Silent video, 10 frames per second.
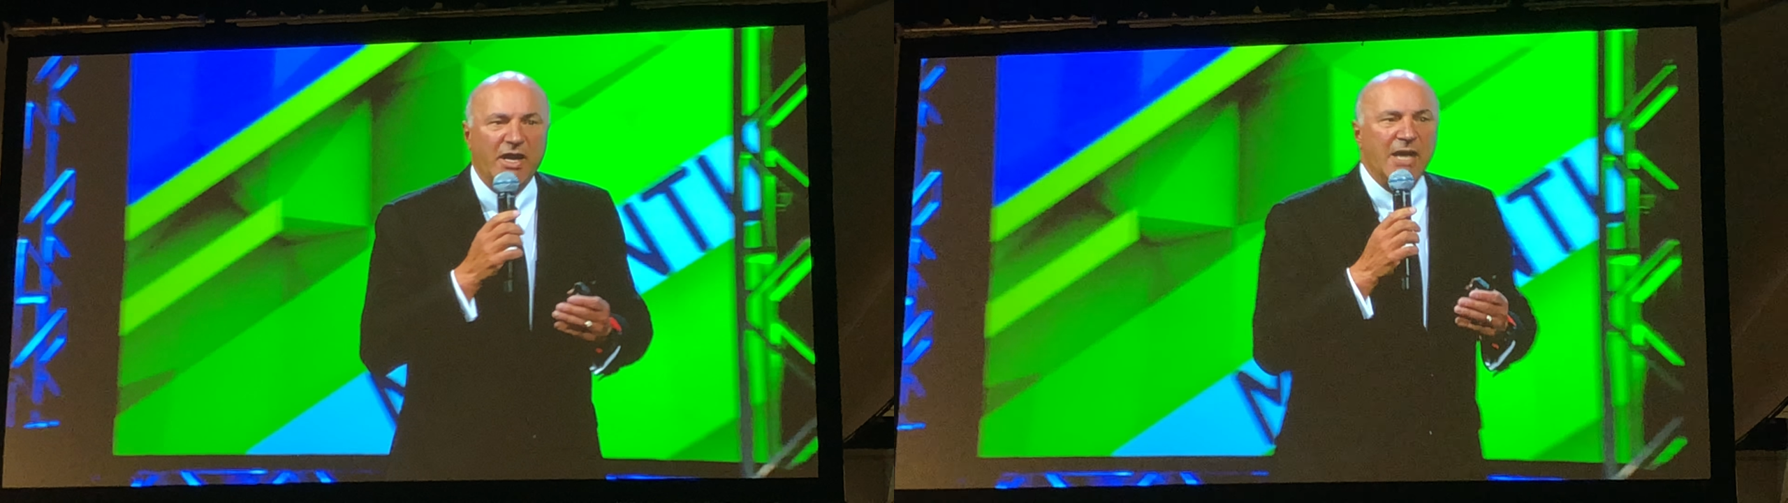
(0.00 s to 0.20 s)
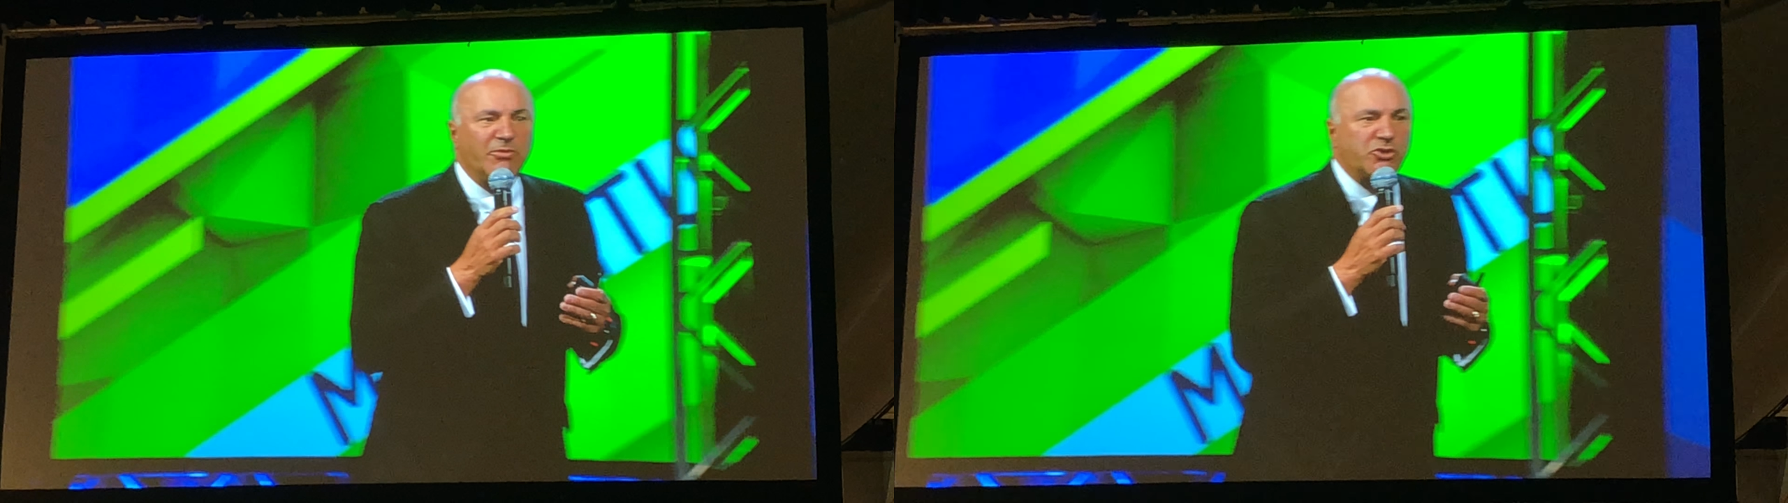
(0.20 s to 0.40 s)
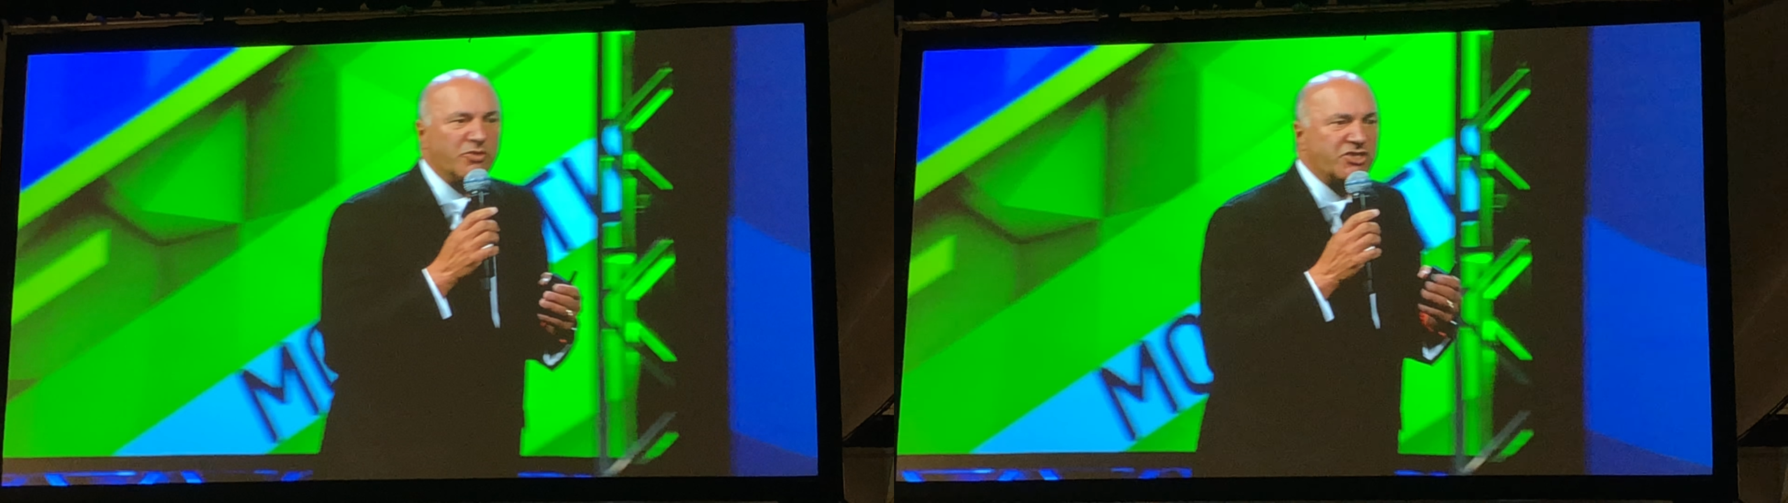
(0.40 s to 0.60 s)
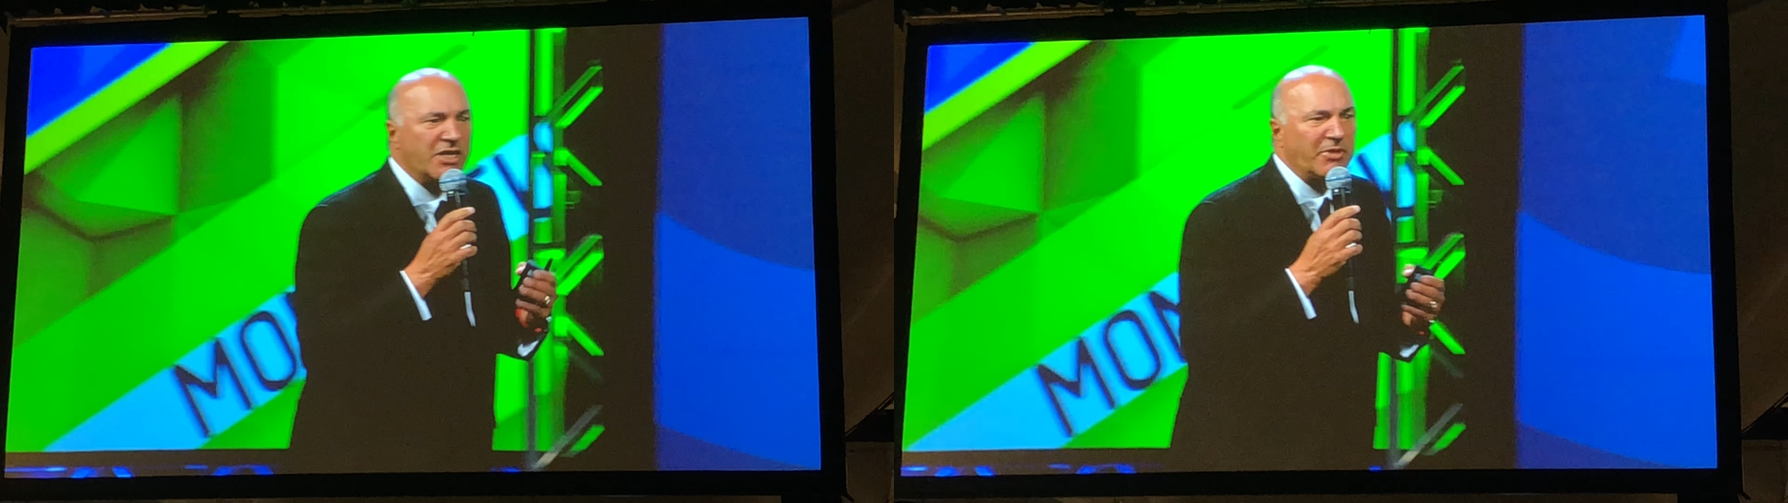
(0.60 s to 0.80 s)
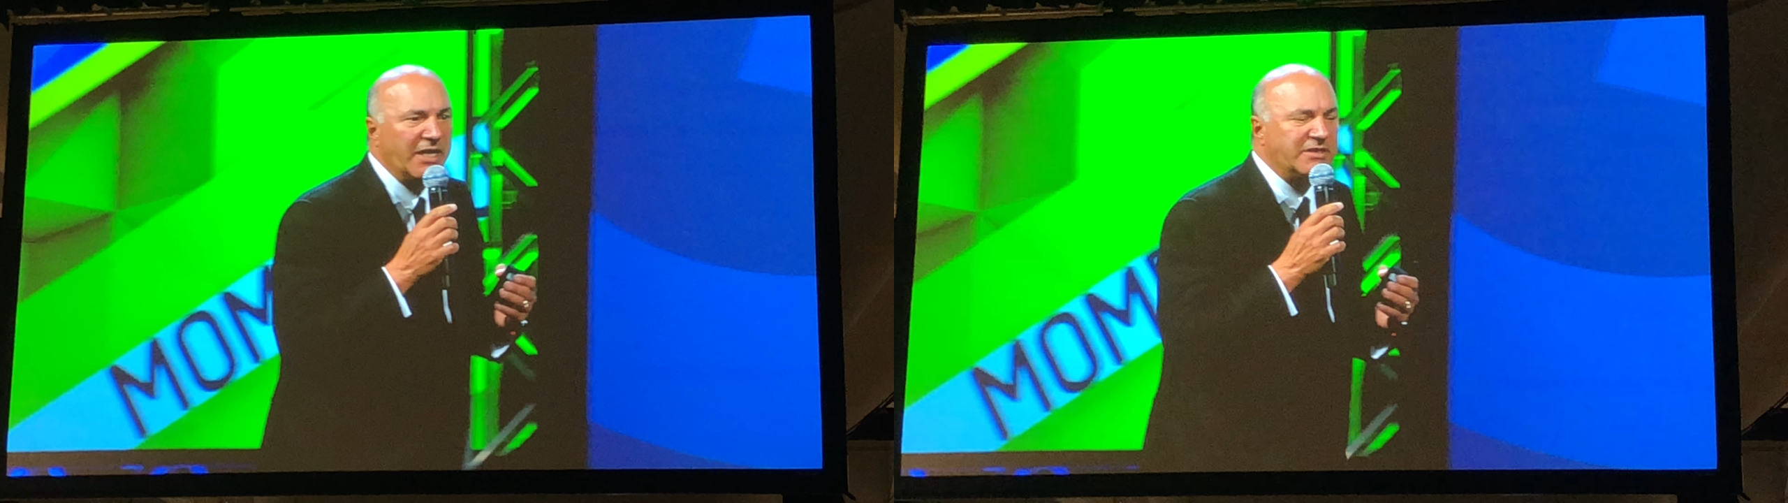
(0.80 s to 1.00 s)
are able to
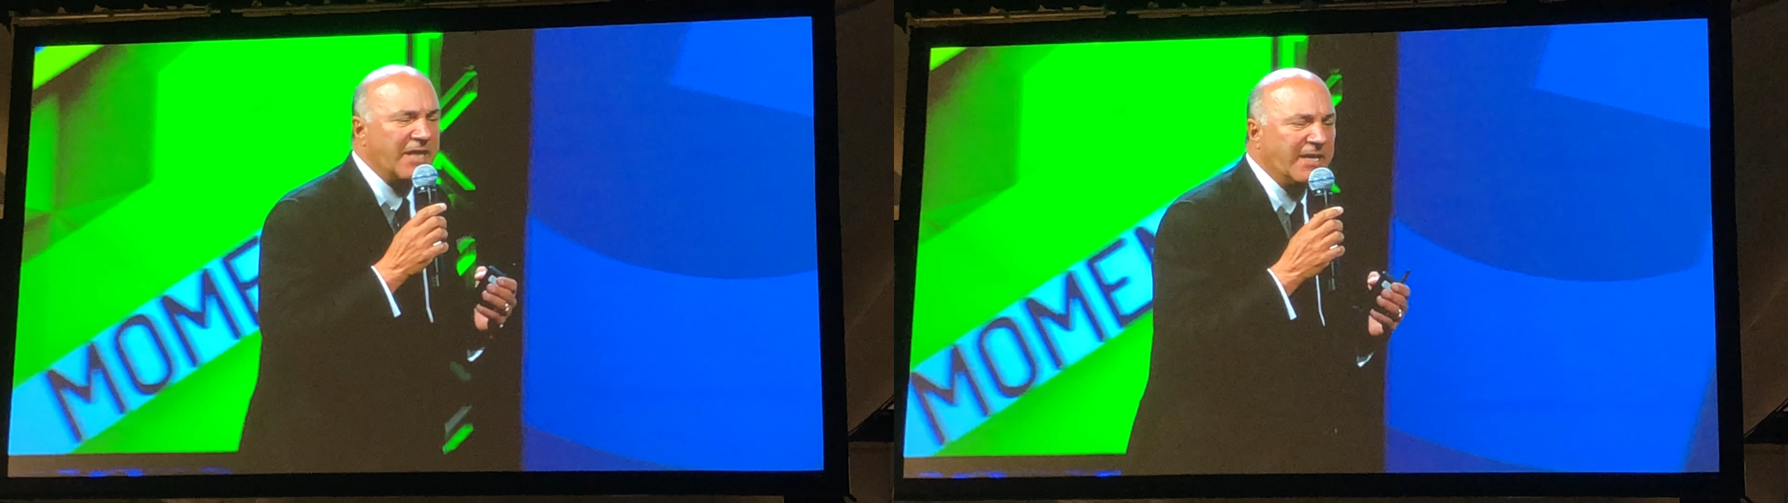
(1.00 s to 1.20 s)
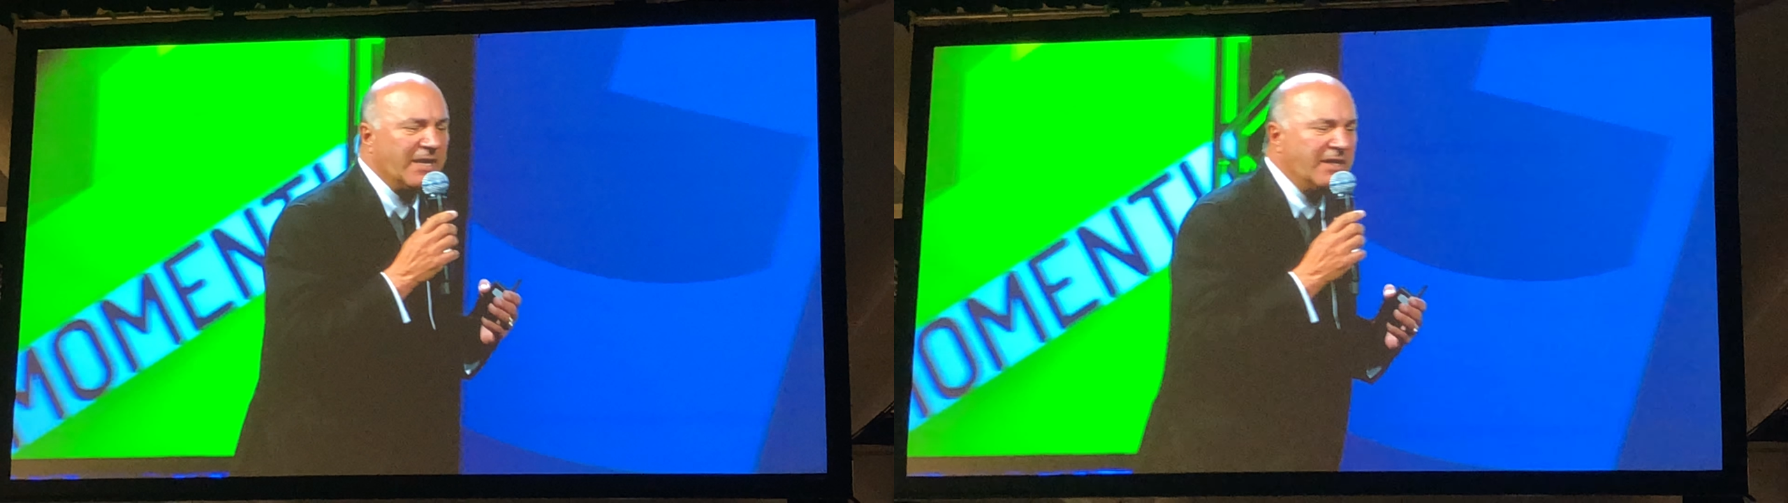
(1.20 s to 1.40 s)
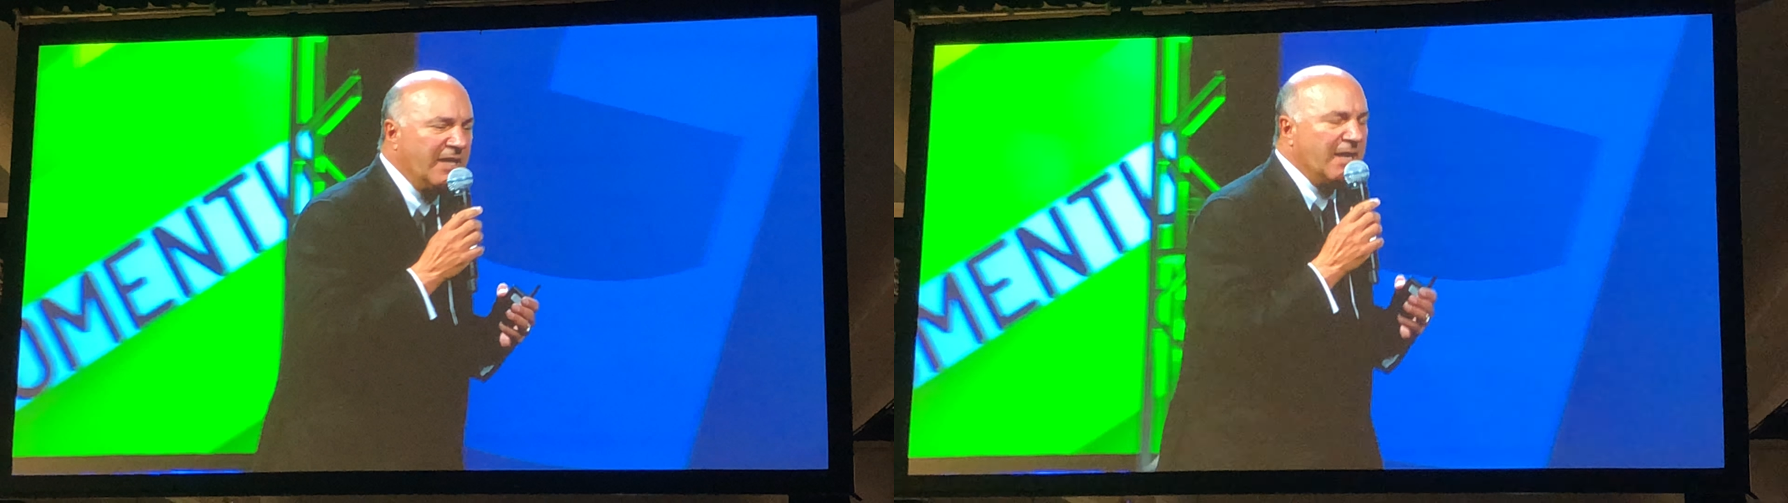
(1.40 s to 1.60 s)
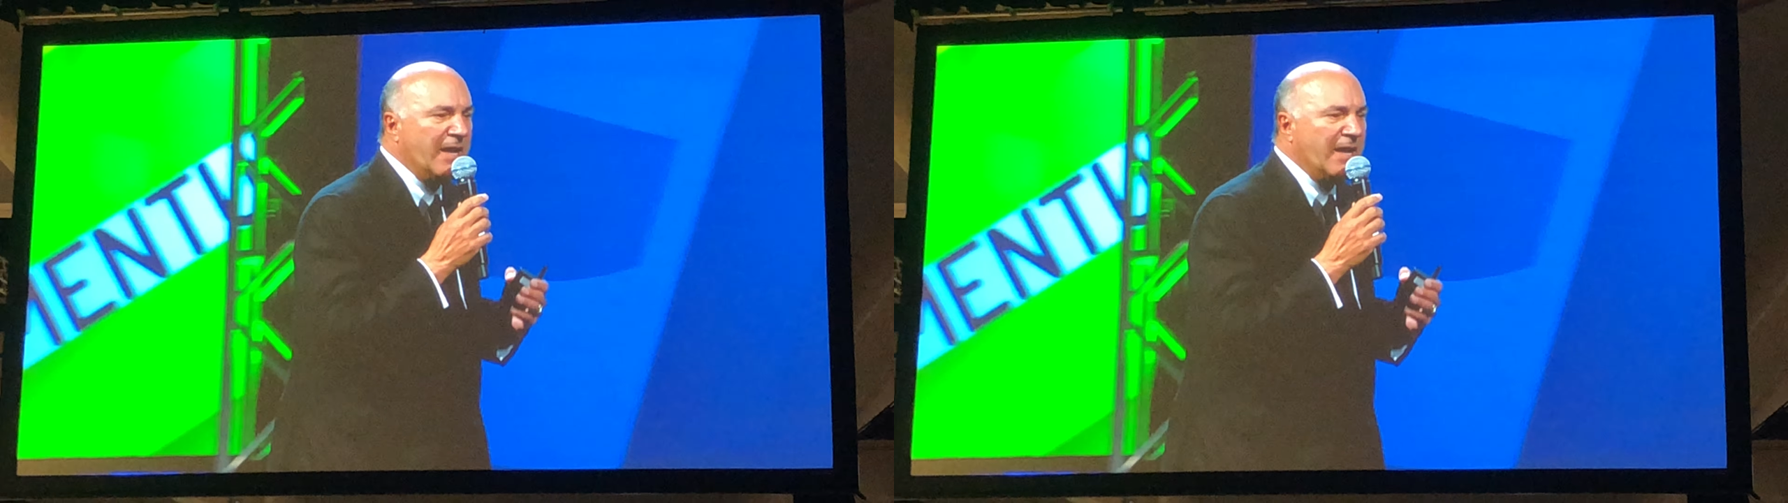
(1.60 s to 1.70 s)
assimilate data